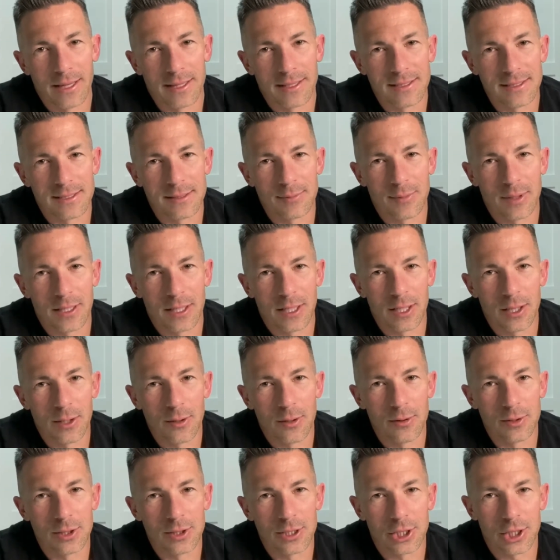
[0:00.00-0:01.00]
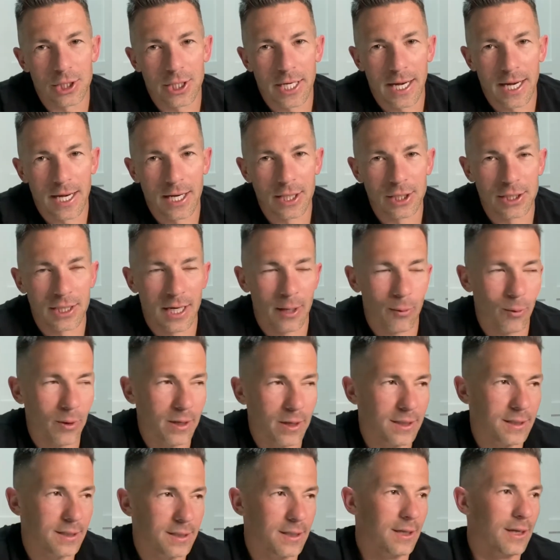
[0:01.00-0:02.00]
This has been a huge change, and I
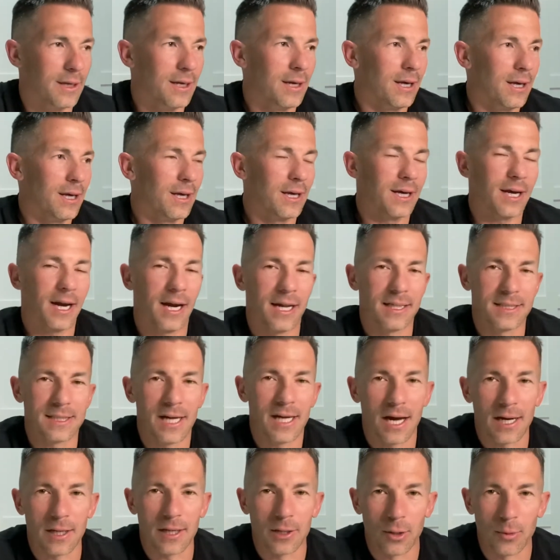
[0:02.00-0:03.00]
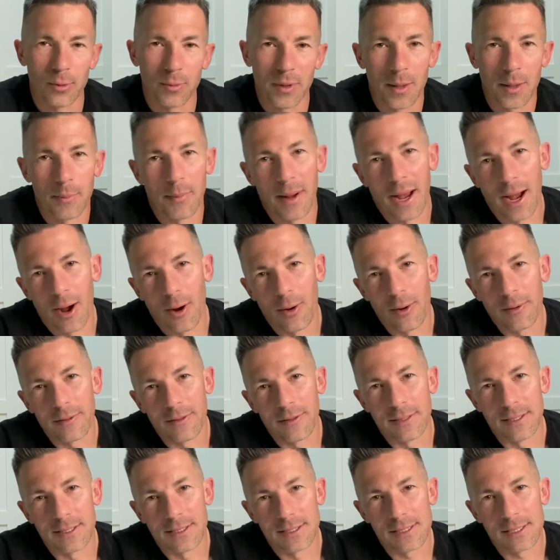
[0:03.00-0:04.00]
wanted to kind of talk a little bit about
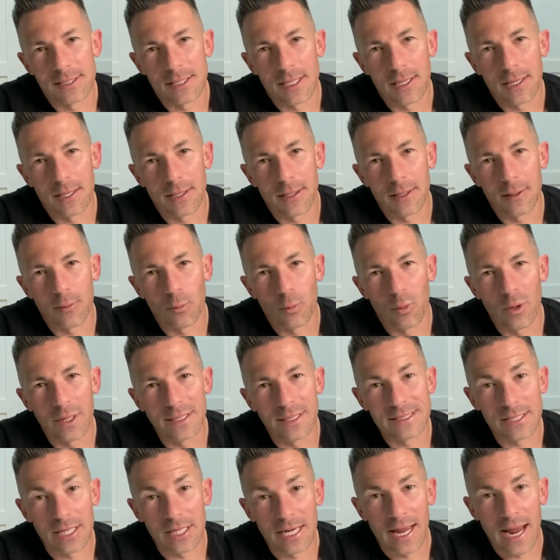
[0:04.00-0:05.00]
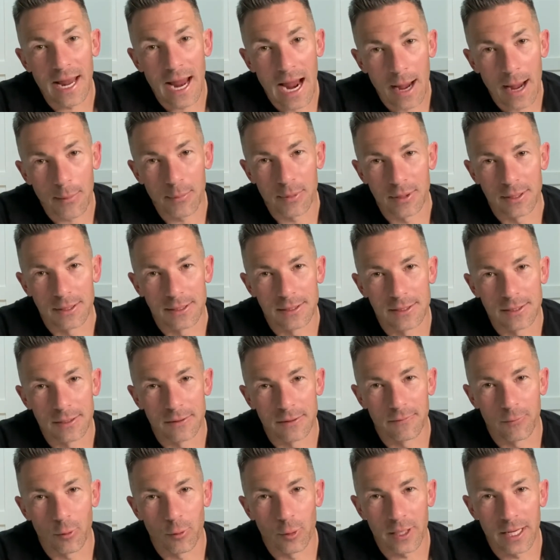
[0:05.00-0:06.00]
this, what's going to happen to the
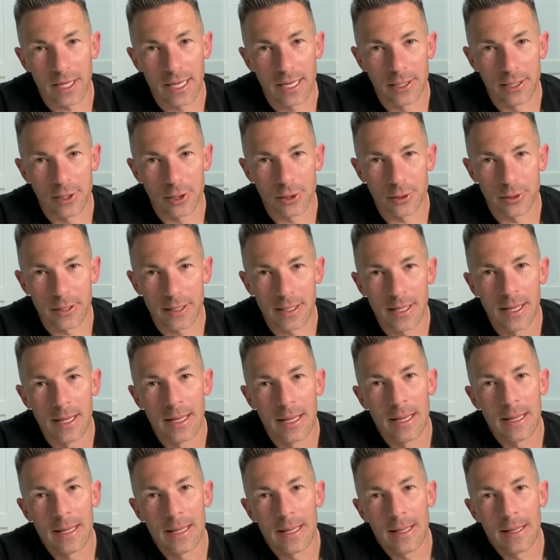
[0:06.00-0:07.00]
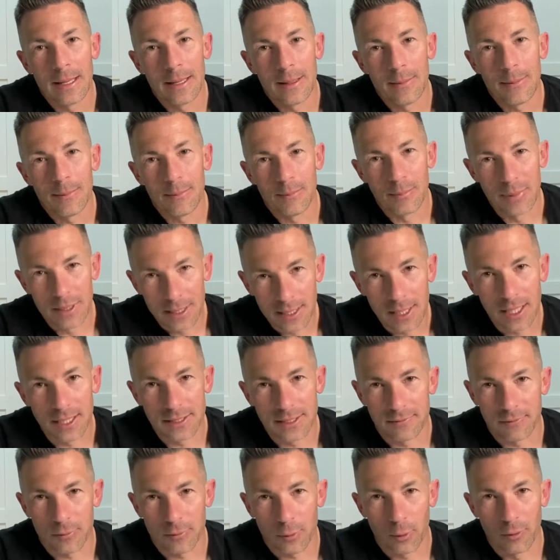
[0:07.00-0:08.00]
401k industry because
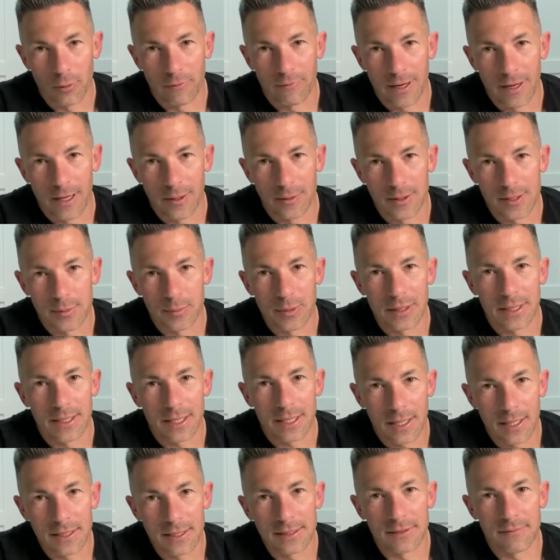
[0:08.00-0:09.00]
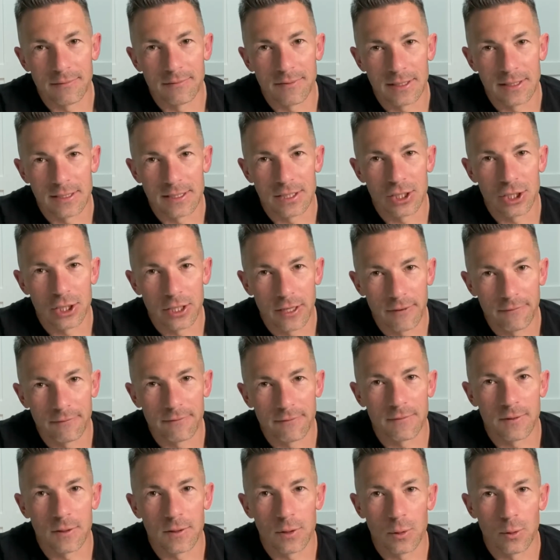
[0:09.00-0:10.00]
of coronavirus, because of this
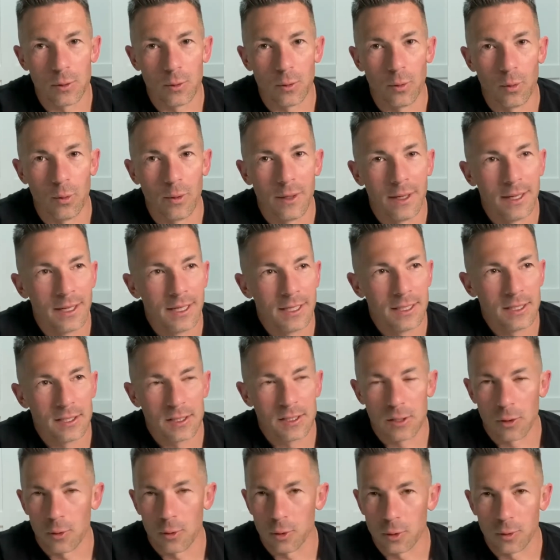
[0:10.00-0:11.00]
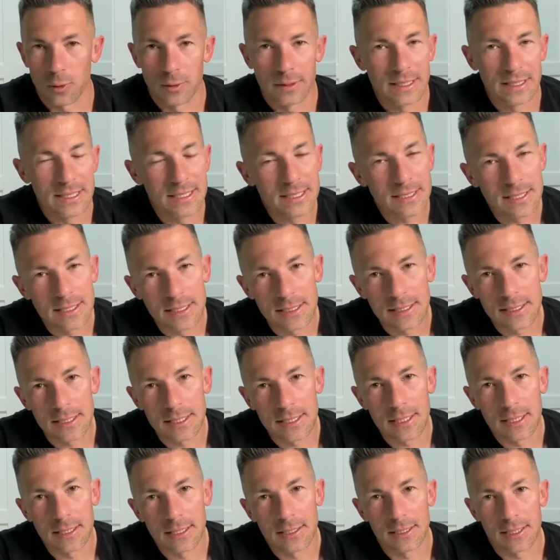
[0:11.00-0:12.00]
shift to social
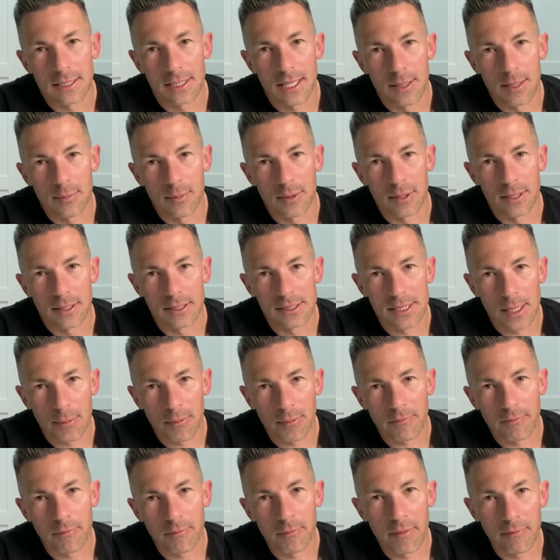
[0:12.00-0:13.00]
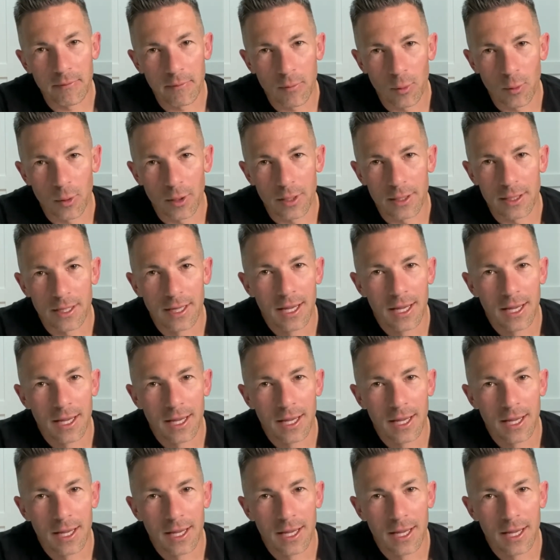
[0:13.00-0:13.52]
distancing, to keeping separate from everyone.